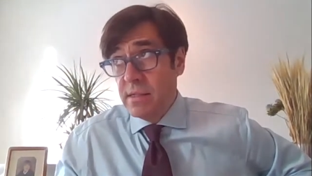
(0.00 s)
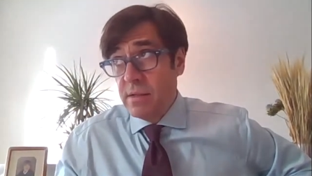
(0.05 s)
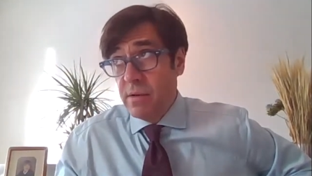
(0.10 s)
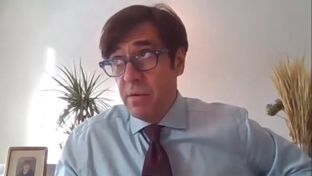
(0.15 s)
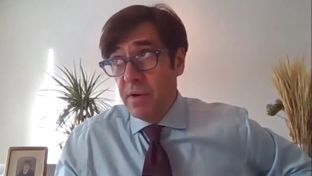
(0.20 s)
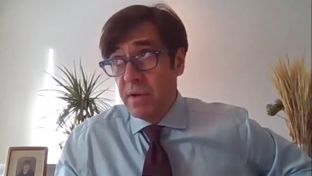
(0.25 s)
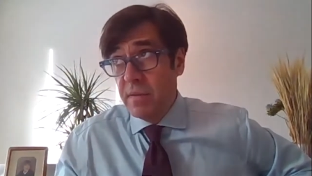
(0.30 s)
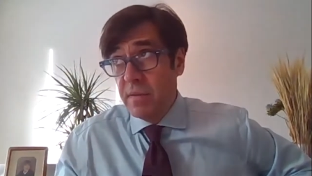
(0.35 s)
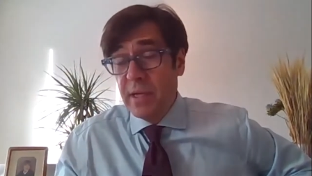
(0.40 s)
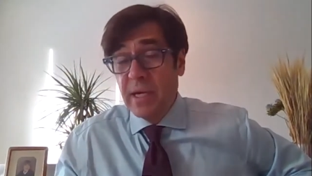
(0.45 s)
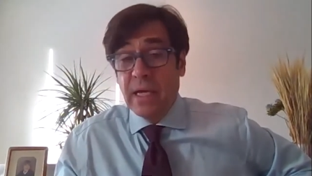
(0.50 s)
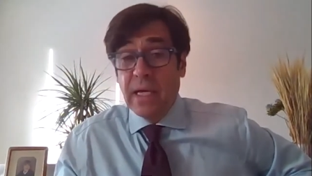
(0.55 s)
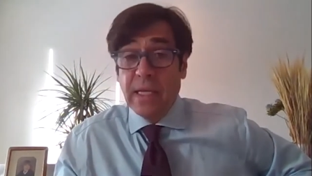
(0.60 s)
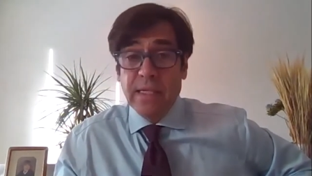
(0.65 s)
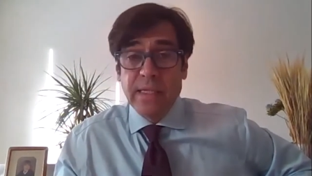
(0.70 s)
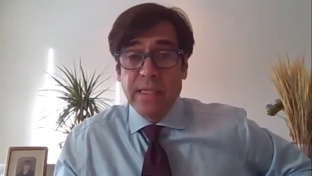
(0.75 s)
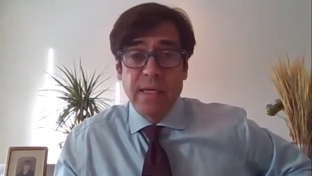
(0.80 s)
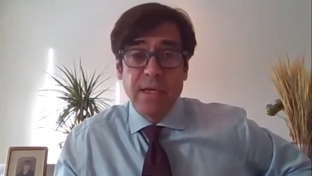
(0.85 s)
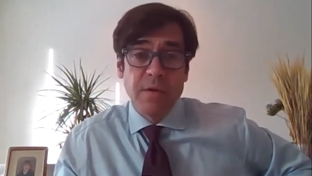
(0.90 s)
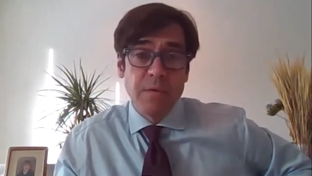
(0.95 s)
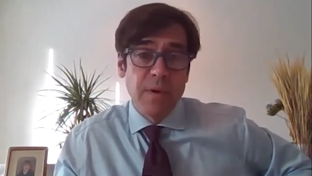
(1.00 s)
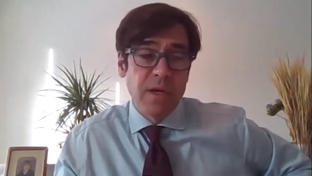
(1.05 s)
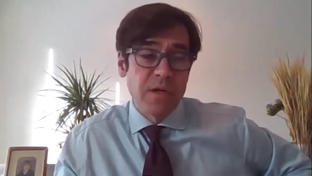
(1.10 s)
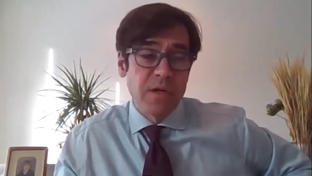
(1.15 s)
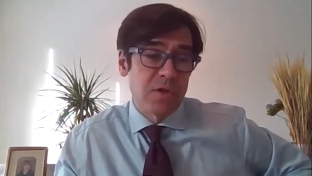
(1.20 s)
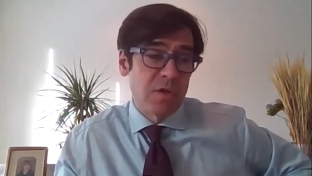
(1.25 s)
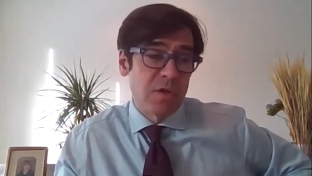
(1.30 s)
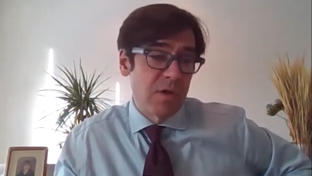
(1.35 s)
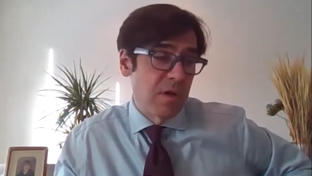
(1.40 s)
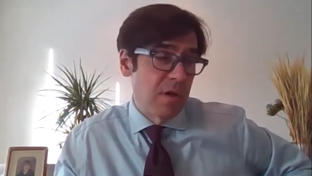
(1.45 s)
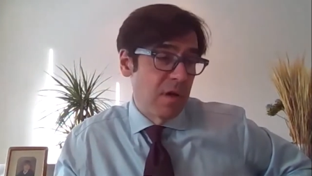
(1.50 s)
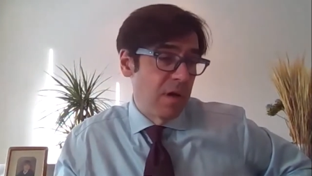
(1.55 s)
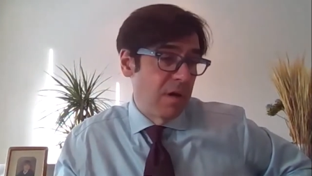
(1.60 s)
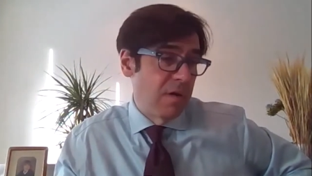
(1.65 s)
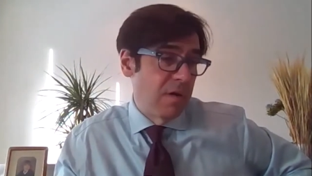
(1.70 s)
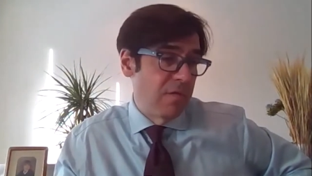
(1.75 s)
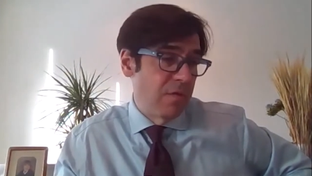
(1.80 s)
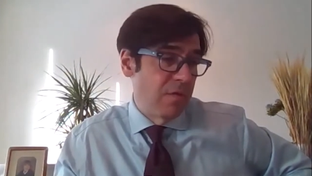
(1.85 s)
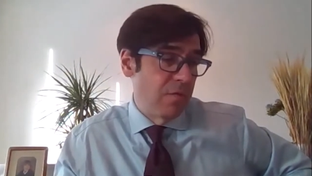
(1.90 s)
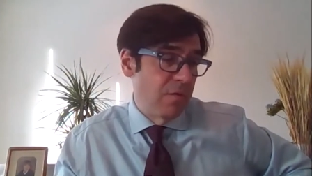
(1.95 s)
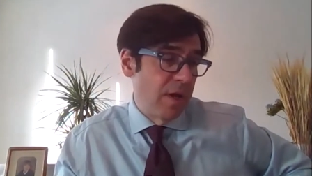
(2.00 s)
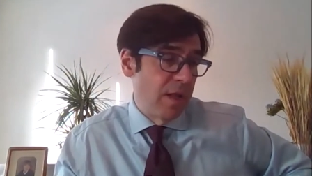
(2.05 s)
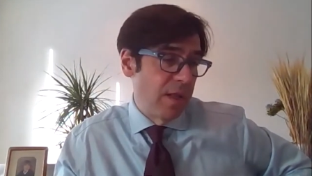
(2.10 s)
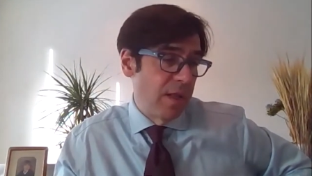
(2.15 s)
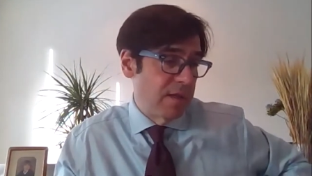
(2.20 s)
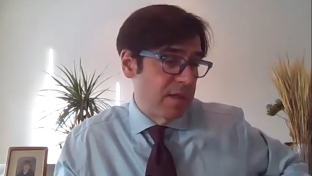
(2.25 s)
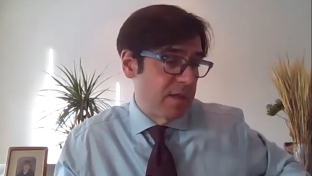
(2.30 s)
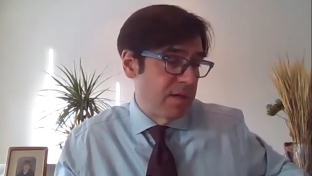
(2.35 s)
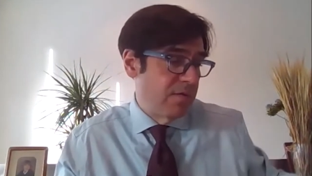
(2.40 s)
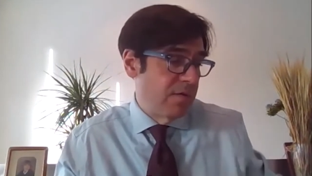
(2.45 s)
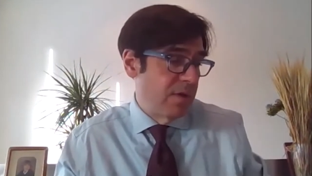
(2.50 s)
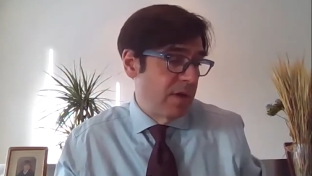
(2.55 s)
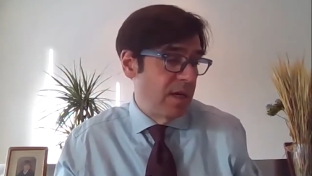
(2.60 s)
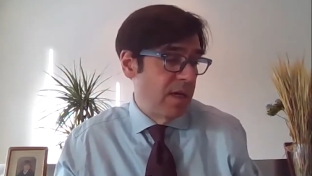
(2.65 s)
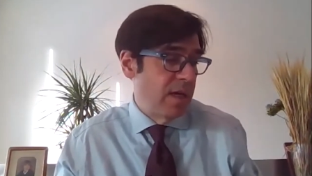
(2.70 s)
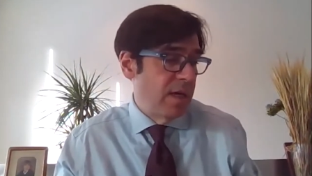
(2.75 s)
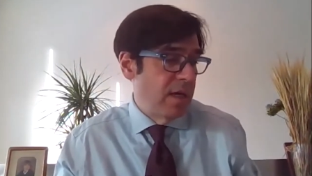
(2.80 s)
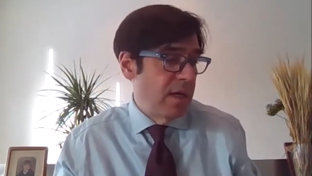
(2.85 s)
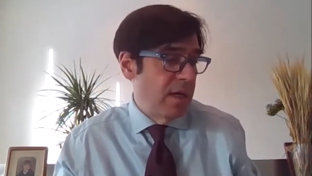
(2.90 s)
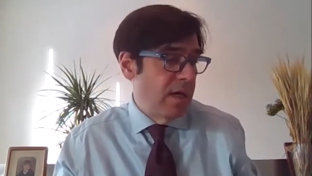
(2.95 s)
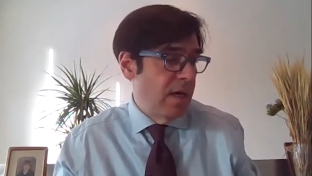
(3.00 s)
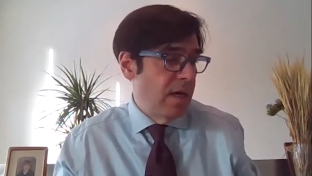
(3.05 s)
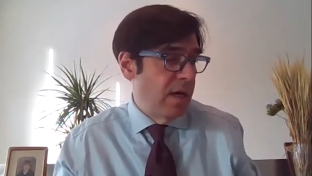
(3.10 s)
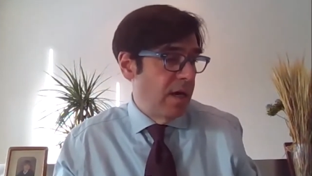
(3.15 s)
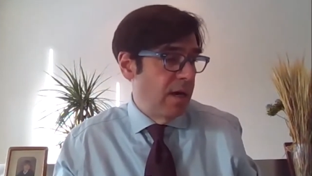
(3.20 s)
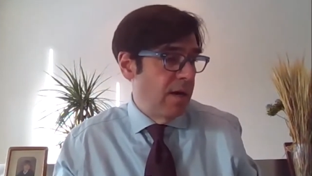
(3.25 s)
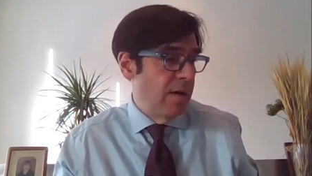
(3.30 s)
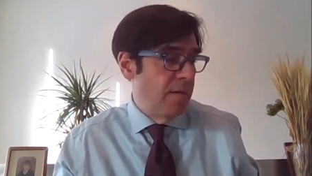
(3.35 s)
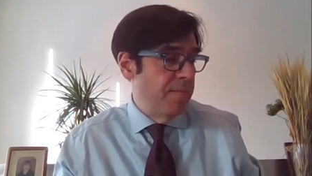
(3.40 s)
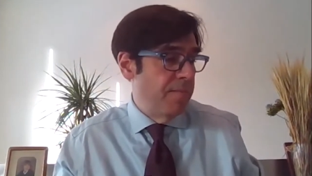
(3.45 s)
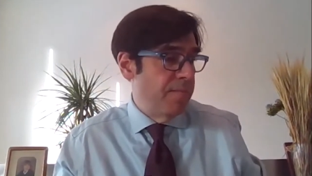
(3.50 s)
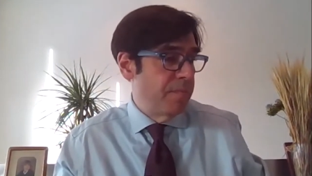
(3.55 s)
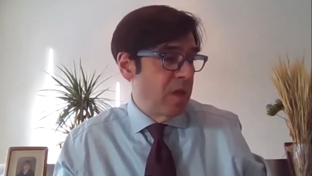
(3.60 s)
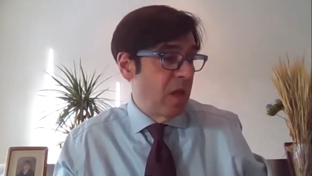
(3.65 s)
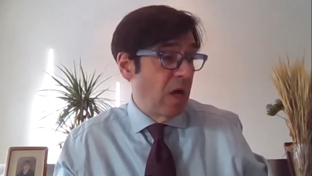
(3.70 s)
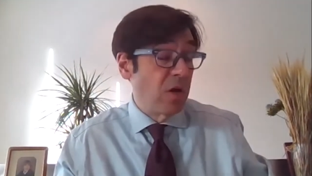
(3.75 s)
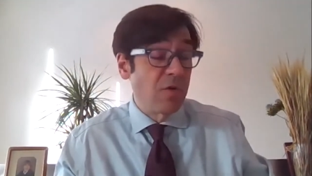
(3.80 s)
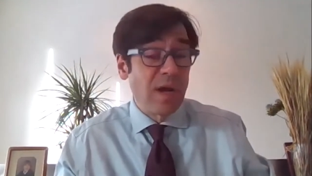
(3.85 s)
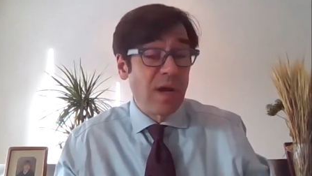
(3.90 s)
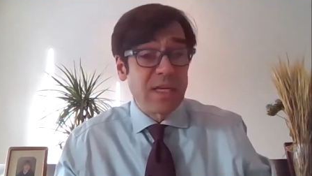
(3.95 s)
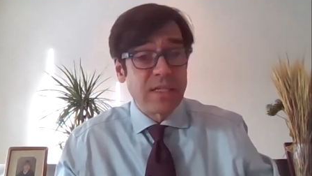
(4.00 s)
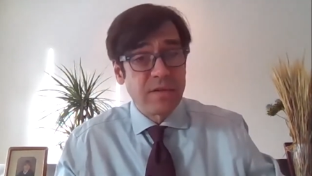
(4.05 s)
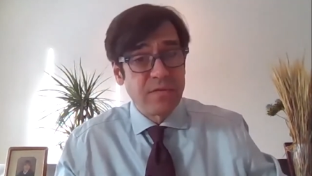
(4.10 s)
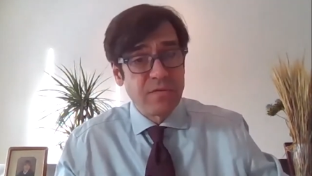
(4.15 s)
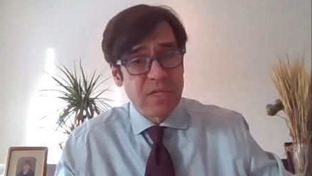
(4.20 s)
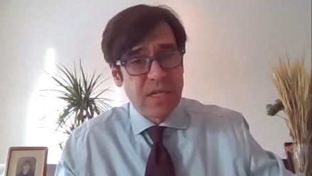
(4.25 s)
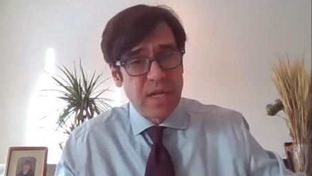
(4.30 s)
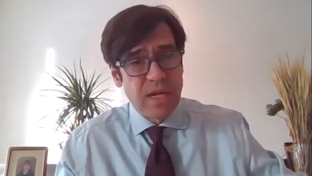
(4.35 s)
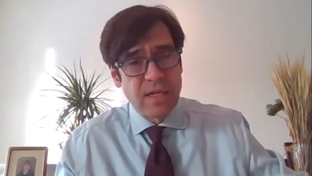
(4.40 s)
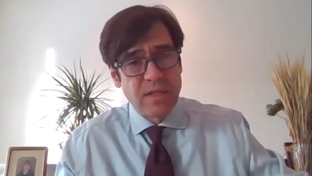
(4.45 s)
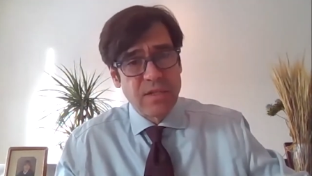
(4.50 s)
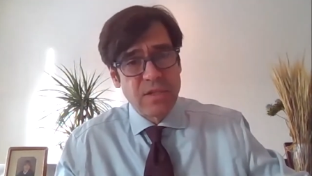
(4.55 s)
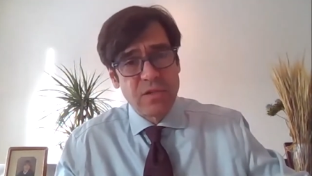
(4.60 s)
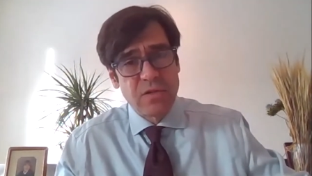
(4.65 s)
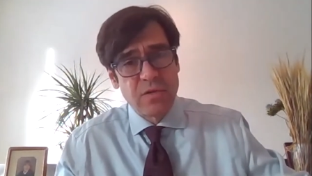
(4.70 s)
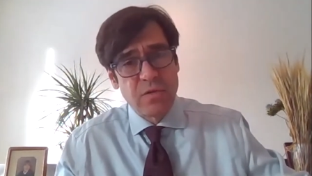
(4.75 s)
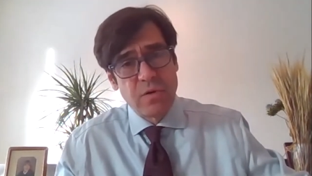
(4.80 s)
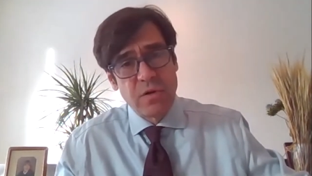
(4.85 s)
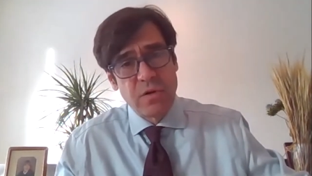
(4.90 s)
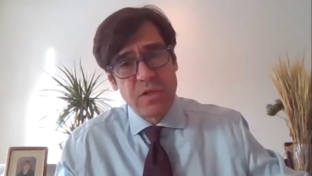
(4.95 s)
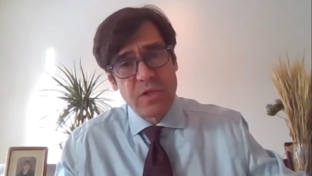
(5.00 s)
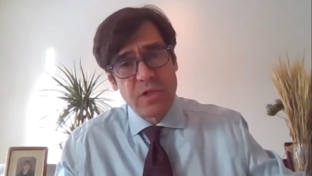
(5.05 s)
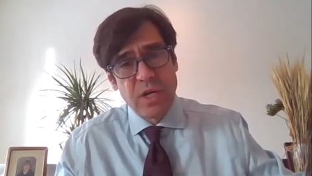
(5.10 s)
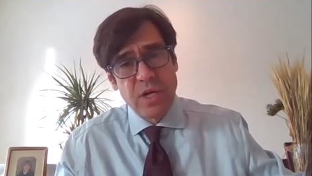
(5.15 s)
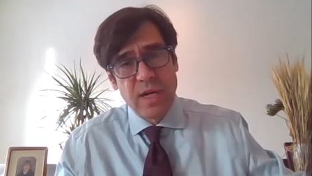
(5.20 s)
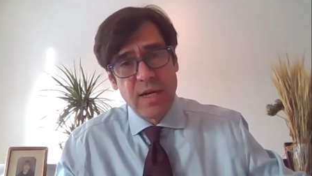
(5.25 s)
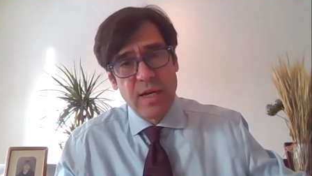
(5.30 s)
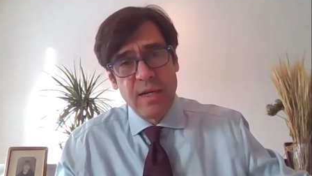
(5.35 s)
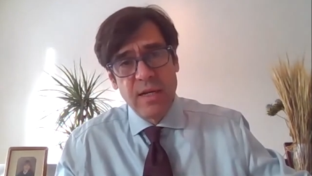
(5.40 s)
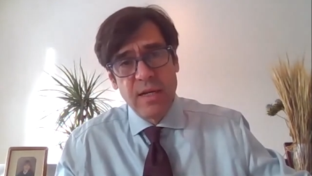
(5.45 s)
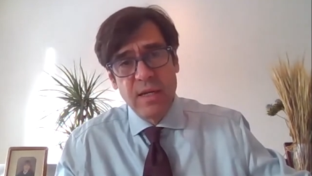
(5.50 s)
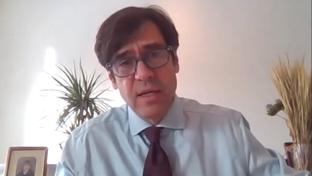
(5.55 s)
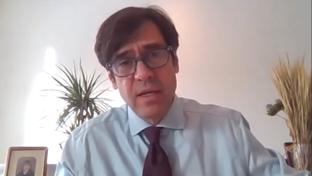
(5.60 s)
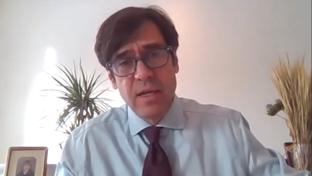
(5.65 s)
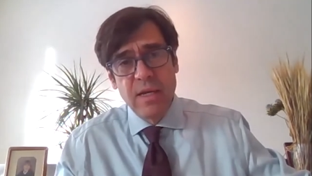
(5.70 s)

going to be a continuation of a relatively aggressive stance towards China,